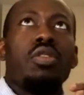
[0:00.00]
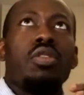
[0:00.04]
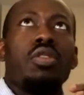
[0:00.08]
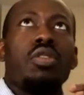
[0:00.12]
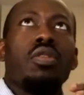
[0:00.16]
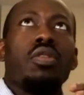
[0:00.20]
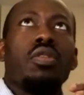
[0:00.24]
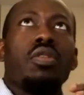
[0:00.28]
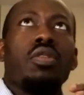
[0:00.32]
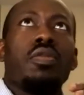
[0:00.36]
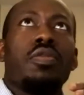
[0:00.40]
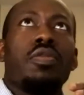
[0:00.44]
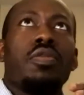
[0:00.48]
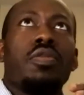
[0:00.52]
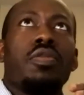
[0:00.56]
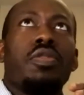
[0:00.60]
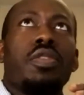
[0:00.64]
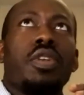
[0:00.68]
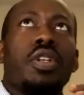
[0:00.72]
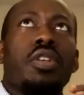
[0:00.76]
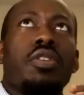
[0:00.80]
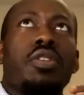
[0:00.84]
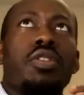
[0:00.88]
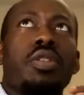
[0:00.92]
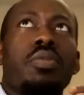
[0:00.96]
Not
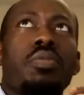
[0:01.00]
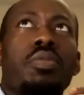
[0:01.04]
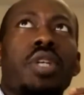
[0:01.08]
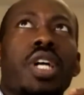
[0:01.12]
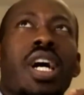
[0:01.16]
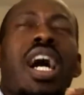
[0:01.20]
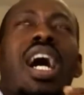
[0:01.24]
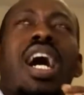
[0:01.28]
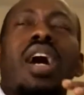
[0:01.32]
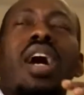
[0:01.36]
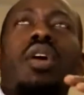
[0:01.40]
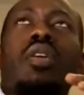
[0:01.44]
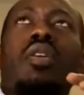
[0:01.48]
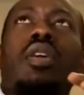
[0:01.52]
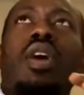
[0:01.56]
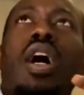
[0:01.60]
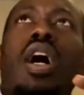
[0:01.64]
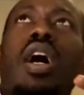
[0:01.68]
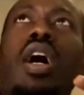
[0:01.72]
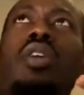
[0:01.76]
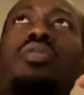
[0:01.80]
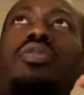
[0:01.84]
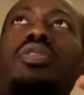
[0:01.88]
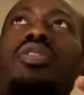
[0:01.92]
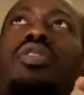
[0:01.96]
very.
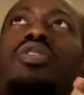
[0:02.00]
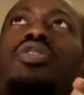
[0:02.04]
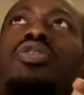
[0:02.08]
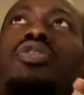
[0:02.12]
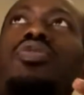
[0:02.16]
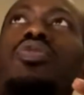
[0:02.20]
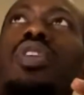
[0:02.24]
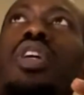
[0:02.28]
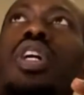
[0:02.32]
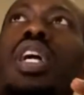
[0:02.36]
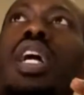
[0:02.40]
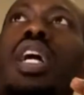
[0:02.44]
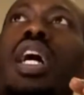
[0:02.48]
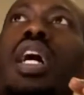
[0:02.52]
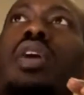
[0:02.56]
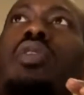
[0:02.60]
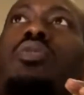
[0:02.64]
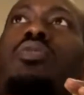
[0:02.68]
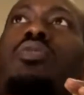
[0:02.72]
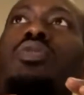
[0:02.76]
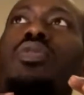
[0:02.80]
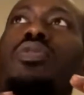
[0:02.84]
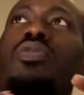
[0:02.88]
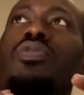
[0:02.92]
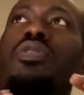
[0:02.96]
How did you
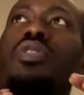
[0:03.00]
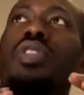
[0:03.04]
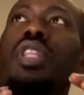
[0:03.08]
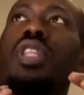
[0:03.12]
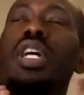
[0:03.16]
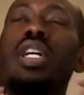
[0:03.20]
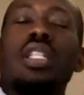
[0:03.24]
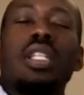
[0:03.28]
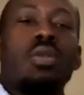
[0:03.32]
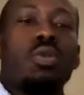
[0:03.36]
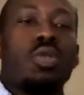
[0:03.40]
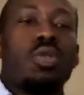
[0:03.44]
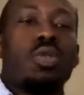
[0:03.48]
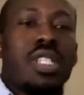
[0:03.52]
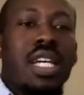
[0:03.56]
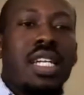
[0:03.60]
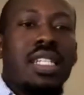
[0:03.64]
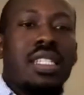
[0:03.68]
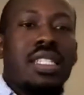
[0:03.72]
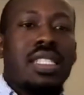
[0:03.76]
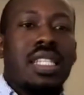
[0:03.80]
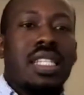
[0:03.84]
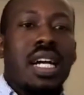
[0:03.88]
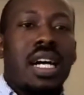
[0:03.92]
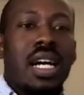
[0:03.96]
account for that? Was
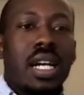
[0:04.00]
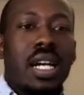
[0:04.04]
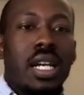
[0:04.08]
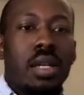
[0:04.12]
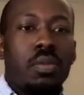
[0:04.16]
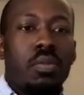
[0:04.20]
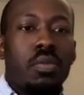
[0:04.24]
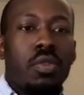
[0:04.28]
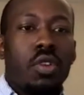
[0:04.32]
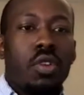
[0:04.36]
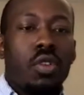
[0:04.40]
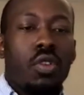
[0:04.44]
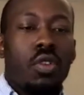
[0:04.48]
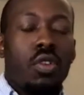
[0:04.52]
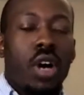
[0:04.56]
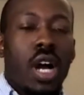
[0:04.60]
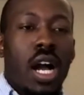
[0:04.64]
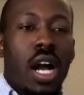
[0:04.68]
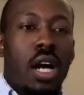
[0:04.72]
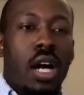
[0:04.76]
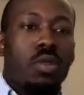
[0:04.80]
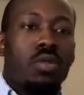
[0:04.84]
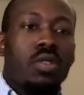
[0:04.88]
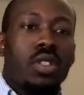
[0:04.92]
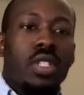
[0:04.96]
that time
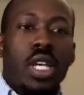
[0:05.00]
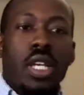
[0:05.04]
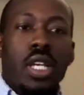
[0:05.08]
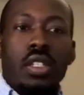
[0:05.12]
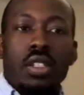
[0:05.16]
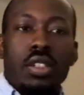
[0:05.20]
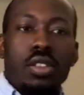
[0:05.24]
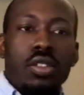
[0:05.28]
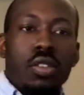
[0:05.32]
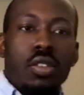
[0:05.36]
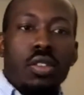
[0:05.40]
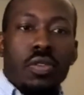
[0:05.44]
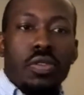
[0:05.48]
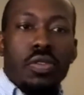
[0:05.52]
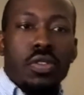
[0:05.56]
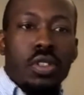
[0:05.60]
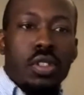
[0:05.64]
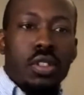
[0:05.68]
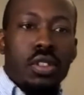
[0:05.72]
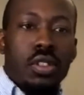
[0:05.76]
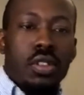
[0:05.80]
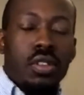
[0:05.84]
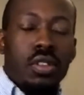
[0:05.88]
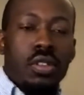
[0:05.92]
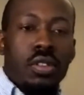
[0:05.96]
outside the
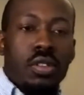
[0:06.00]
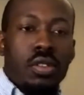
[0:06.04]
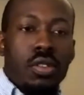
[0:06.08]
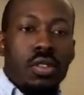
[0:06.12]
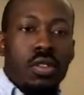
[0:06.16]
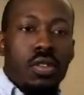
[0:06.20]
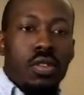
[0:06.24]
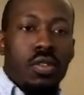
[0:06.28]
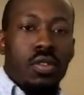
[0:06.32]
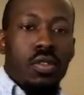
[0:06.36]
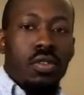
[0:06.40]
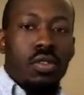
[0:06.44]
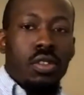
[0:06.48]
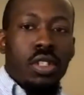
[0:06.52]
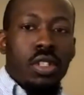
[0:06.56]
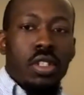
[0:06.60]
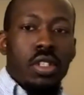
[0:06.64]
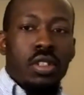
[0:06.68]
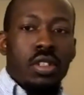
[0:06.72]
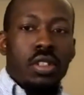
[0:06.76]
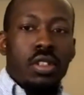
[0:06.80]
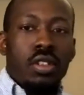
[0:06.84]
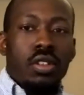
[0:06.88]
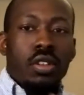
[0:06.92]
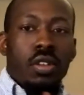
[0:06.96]
office or
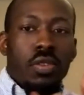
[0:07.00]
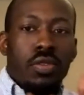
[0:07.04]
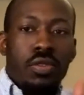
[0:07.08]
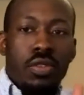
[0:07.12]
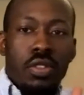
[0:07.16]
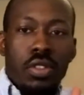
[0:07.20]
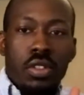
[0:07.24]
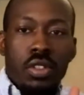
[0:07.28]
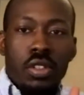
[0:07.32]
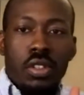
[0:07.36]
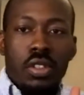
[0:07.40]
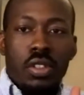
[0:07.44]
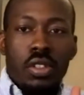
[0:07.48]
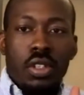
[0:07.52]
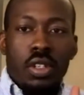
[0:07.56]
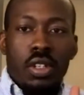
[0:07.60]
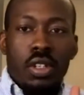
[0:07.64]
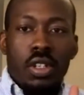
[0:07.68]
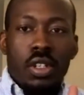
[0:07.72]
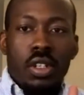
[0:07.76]
in the office?